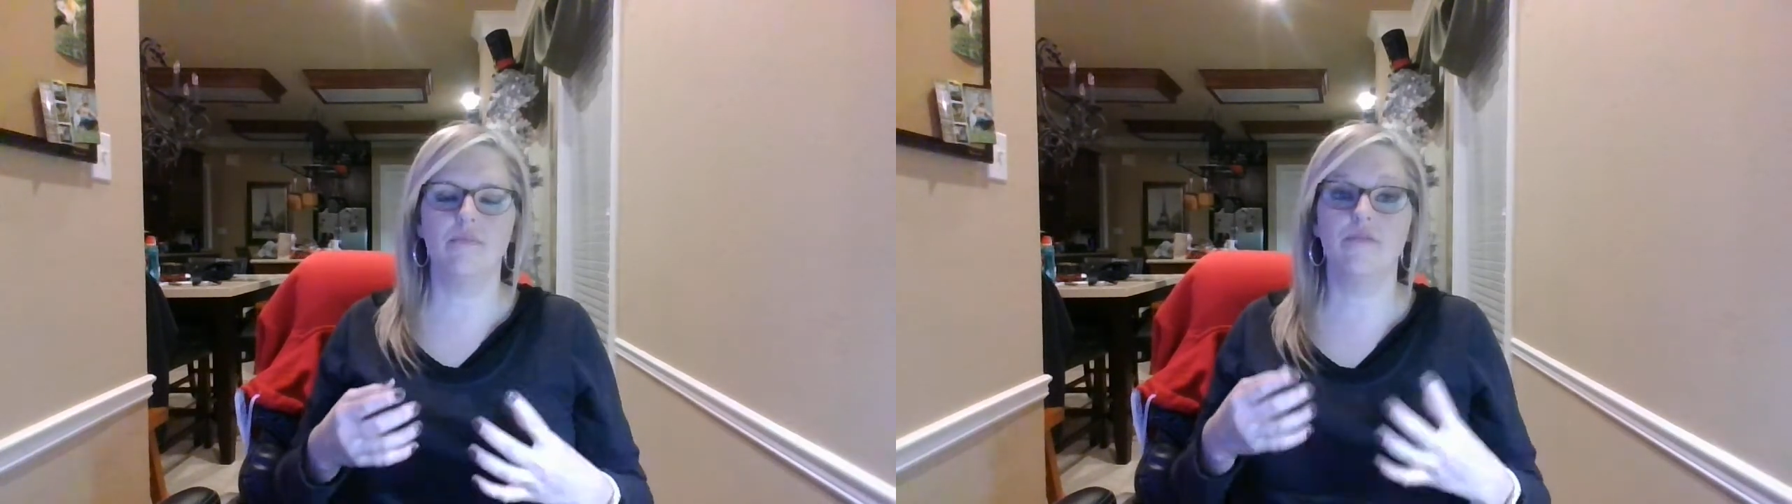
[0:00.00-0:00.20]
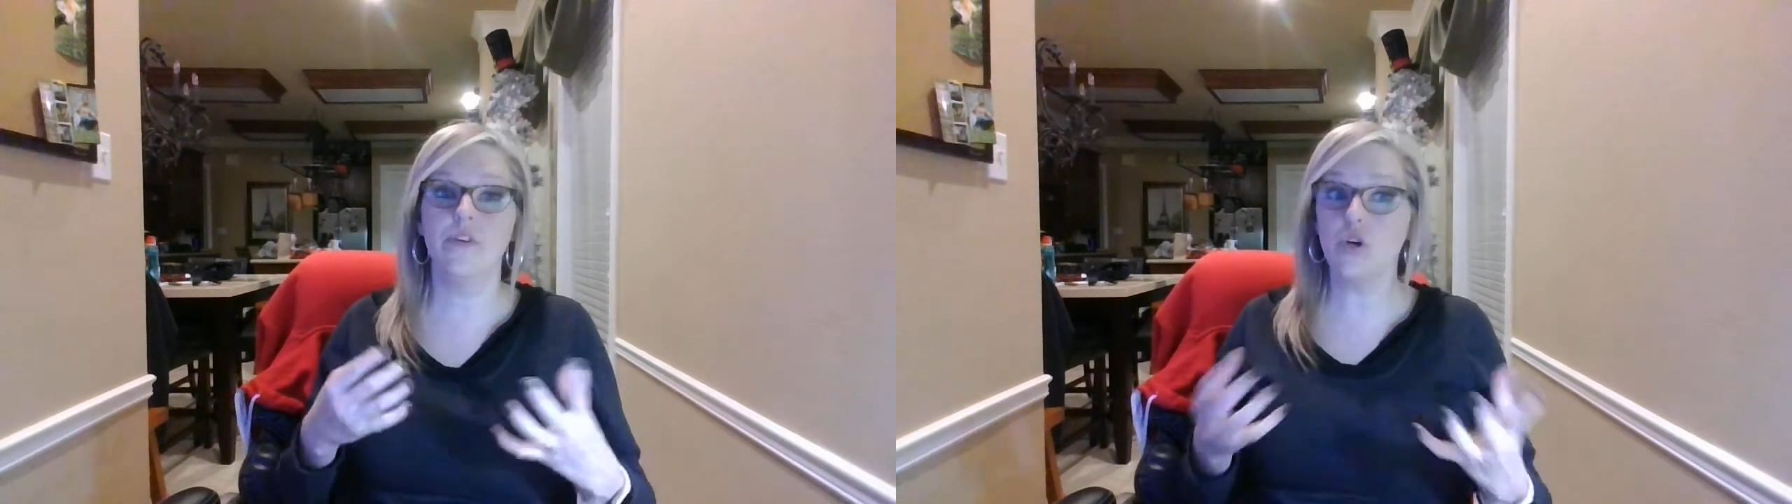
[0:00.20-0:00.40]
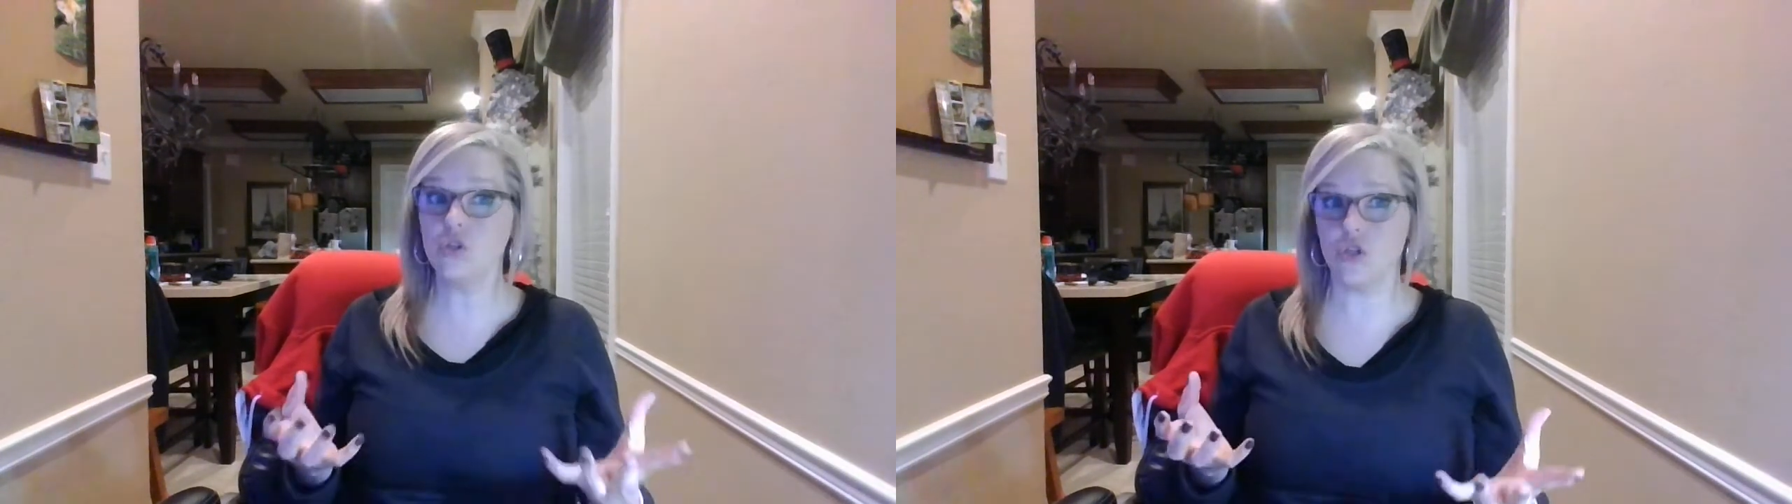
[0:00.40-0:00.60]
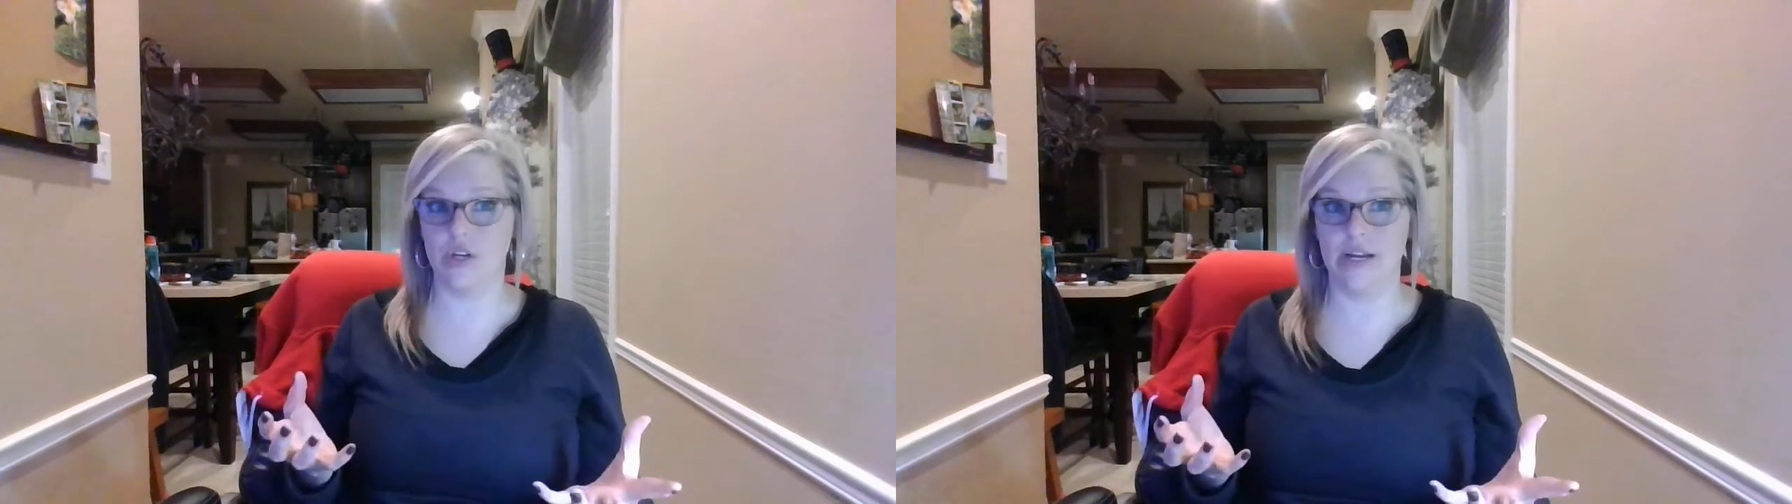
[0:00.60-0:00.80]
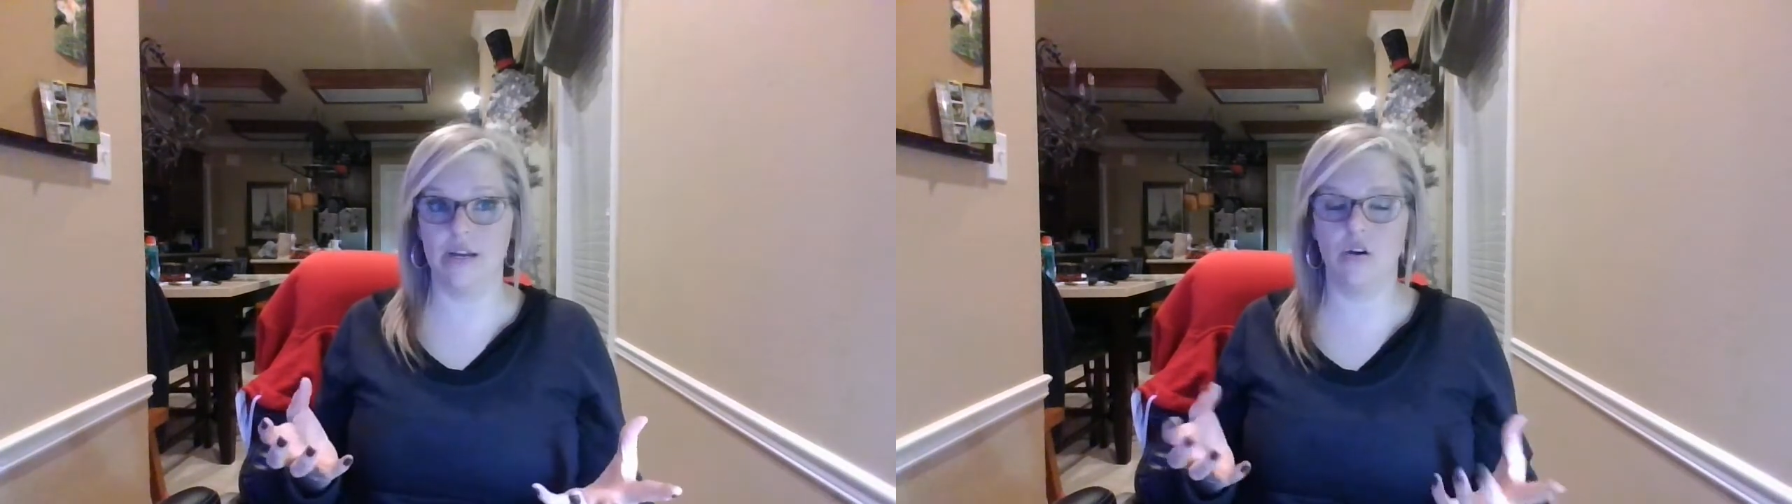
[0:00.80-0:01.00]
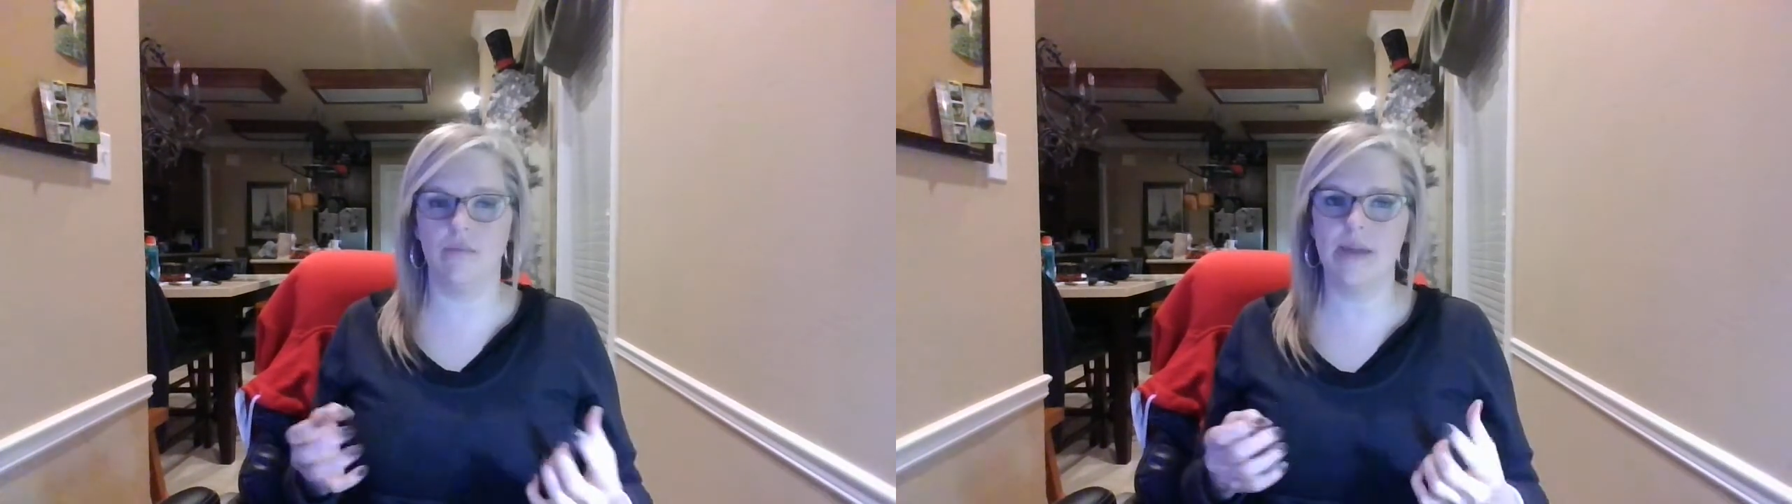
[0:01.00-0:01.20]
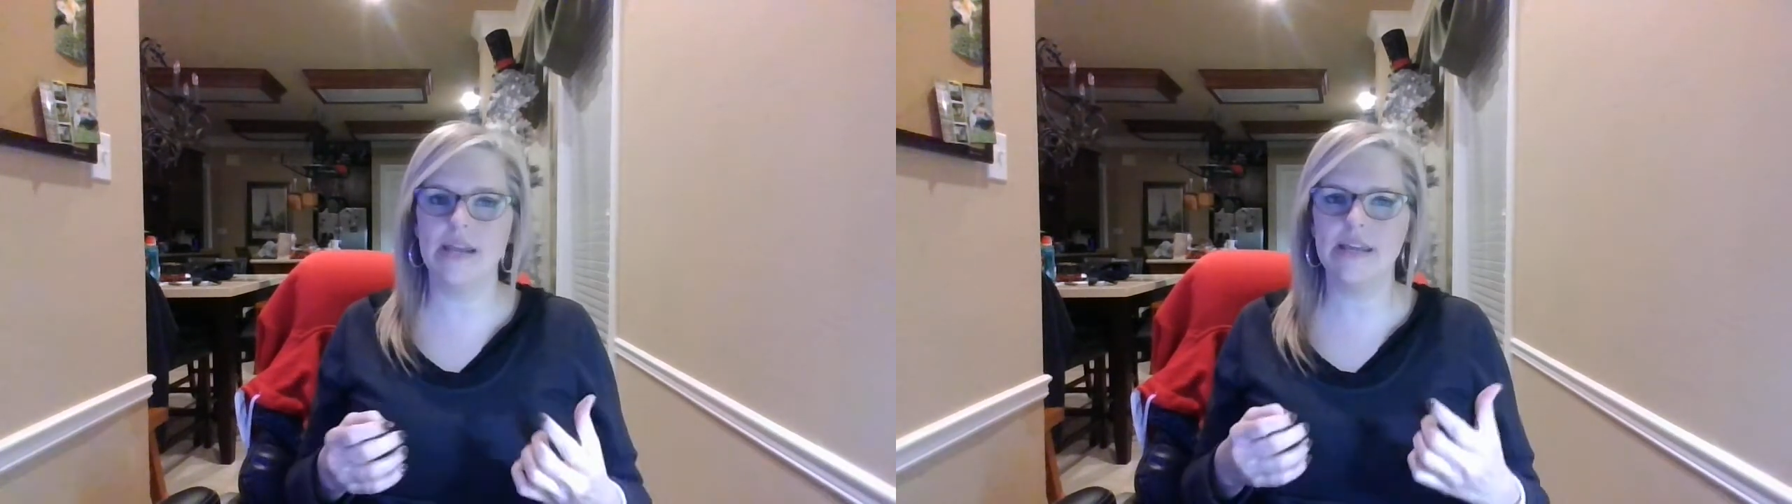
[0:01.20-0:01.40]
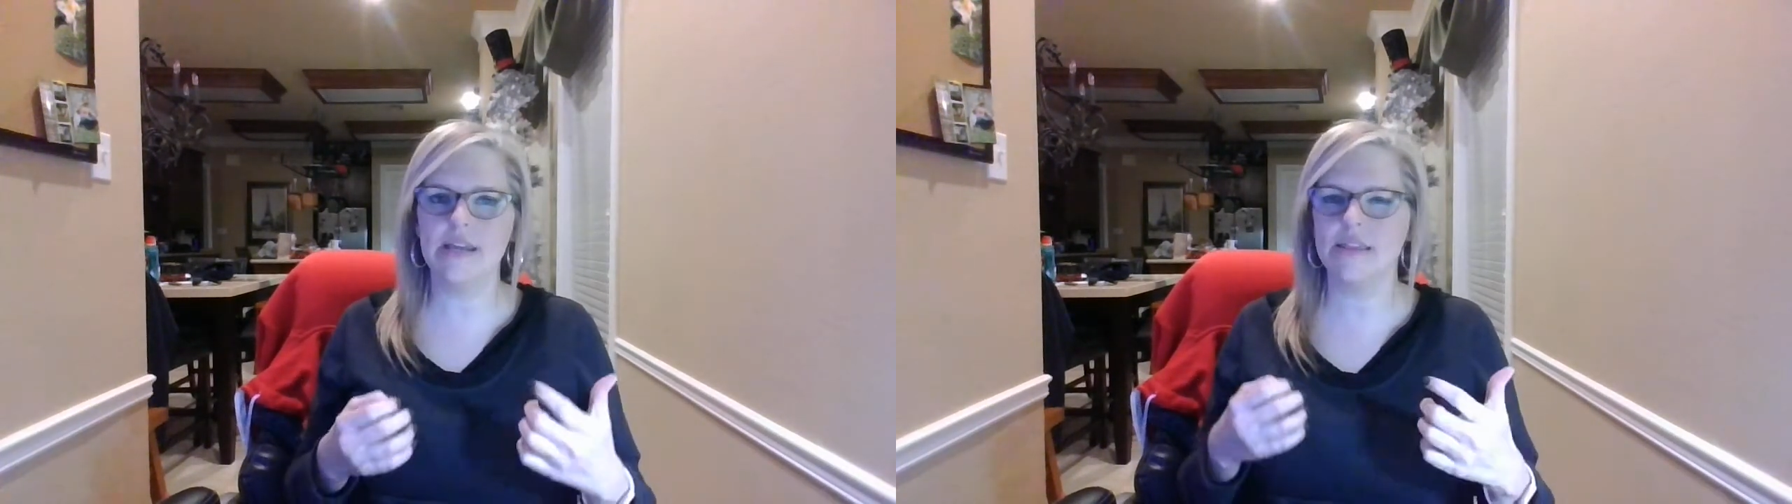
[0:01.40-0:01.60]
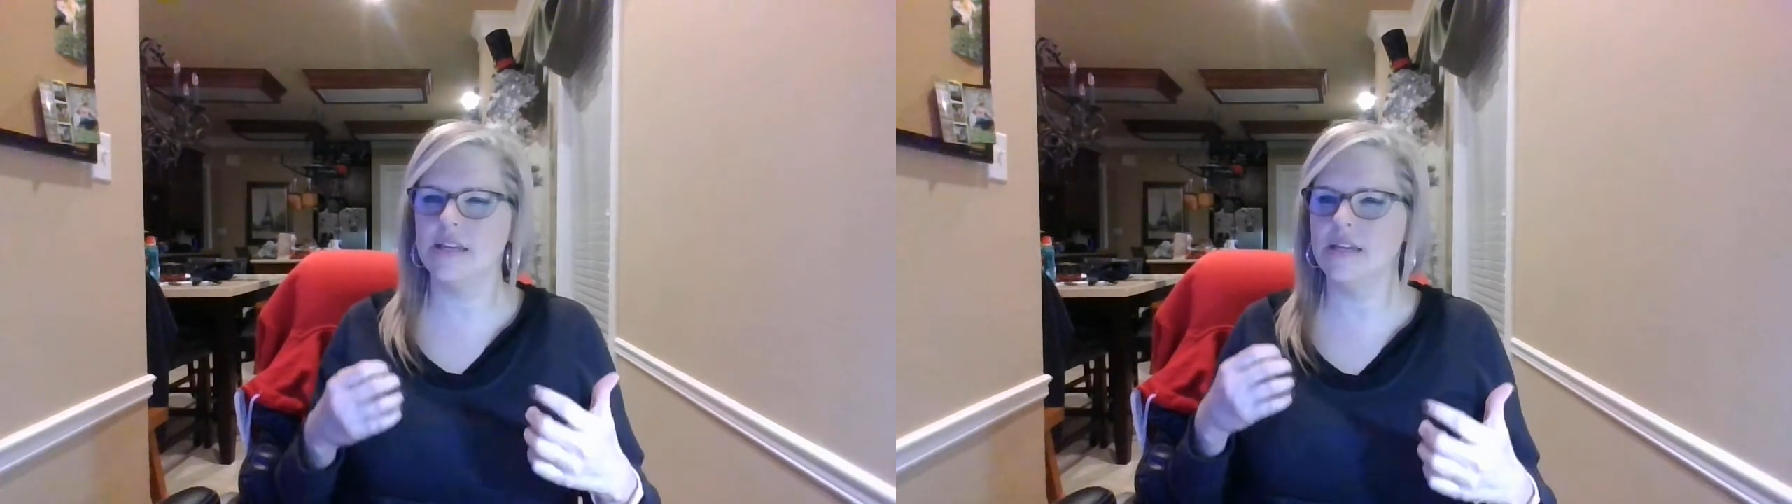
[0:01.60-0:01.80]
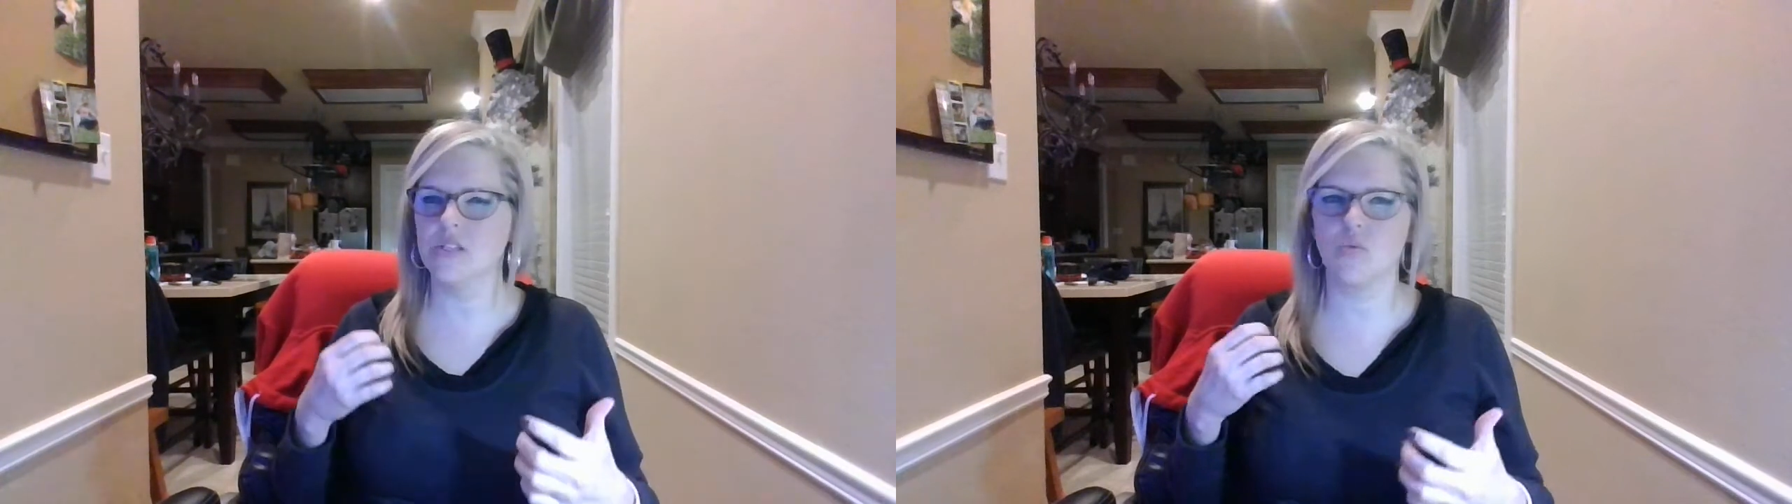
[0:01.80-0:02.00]
filtering or making
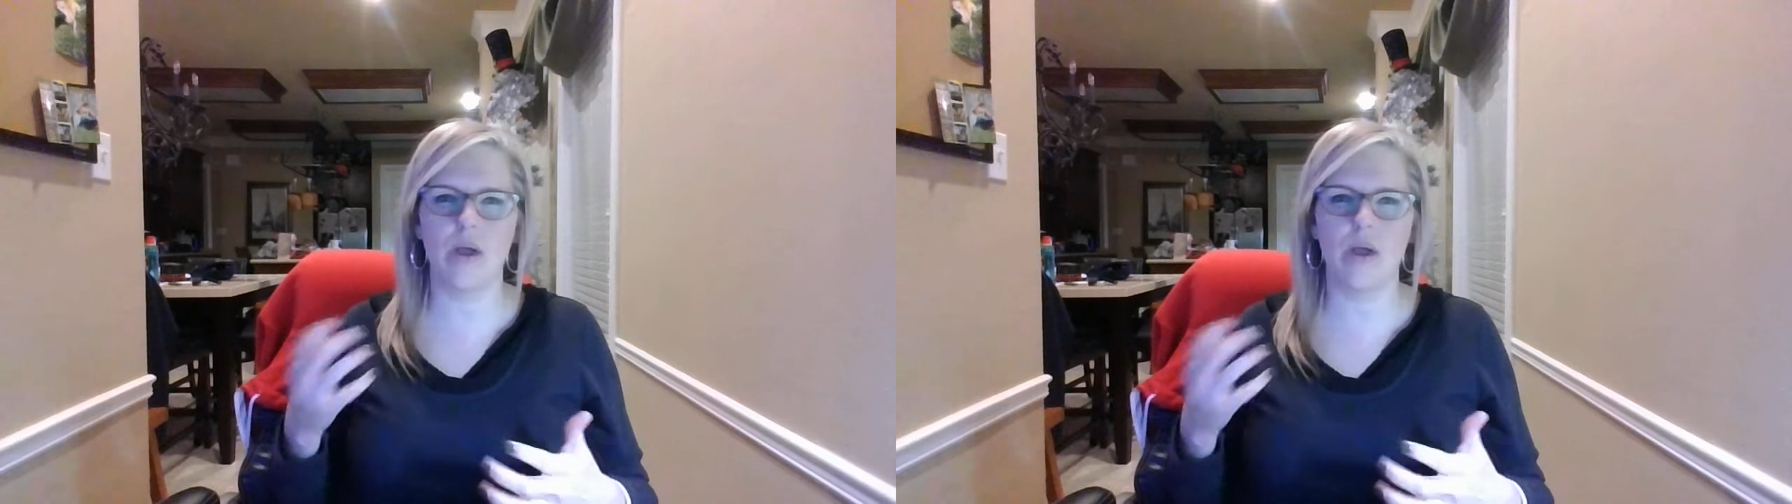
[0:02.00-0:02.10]
things